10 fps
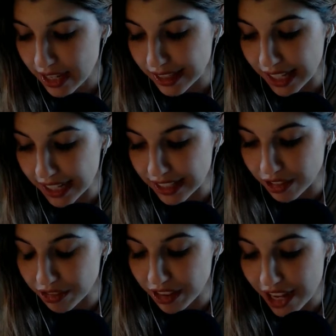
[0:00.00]
Lightning
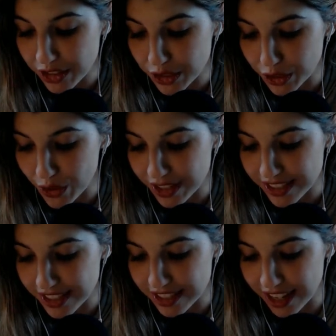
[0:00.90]
flashed across
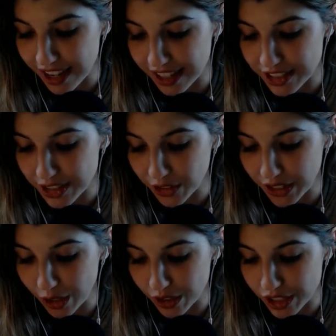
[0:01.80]
the sky as their
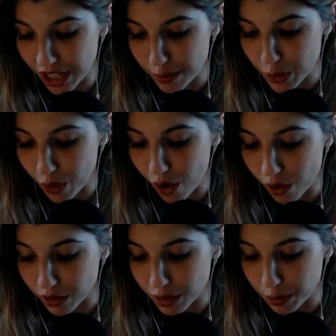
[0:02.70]
carriage came to a
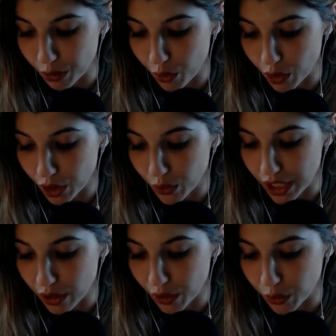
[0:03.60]
halt before the
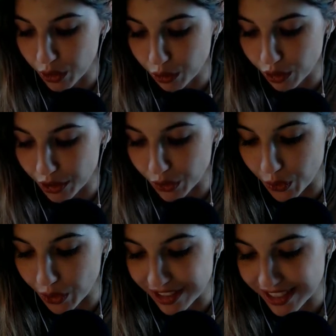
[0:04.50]
great oak front
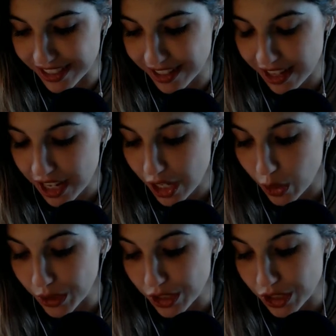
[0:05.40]
doors,
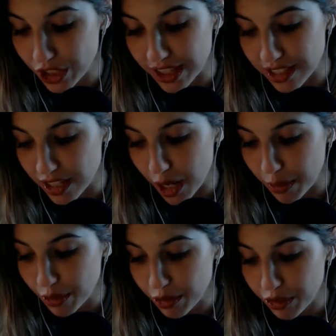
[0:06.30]
which stood at the top
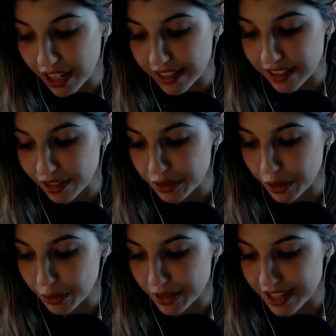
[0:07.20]
of a flight of
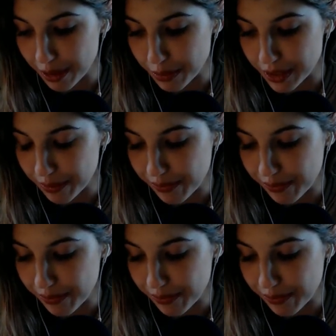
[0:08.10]
stone steps.